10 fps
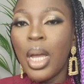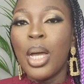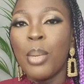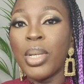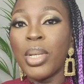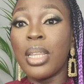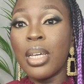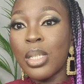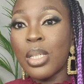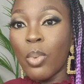But then
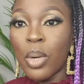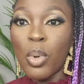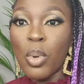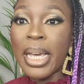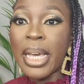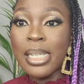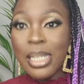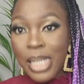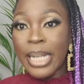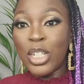this one will make it
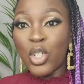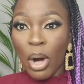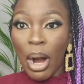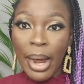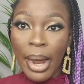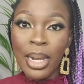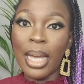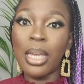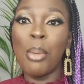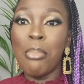stay dry,
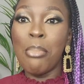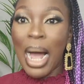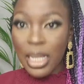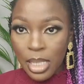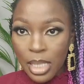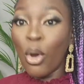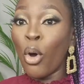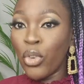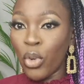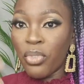like matte
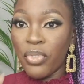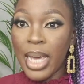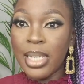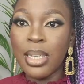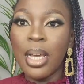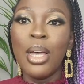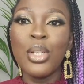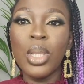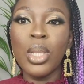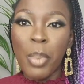on your face.
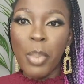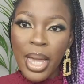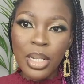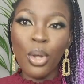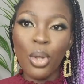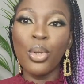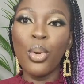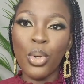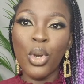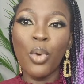So depending on the
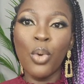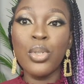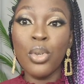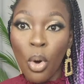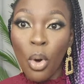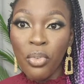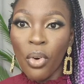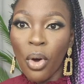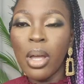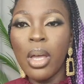look you want to go
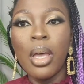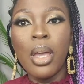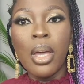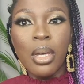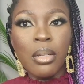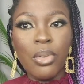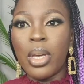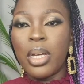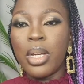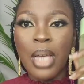for, you
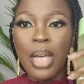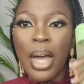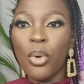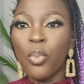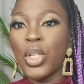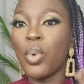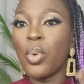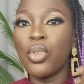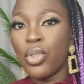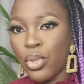can decide on which
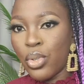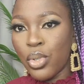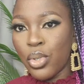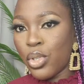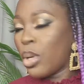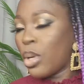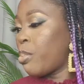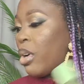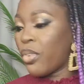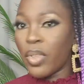one you use.
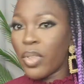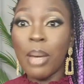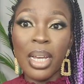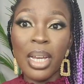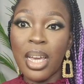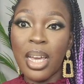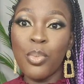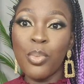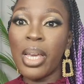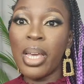Both of them, like I said,
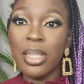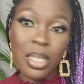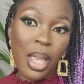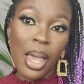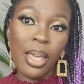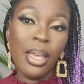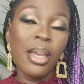will make it stay.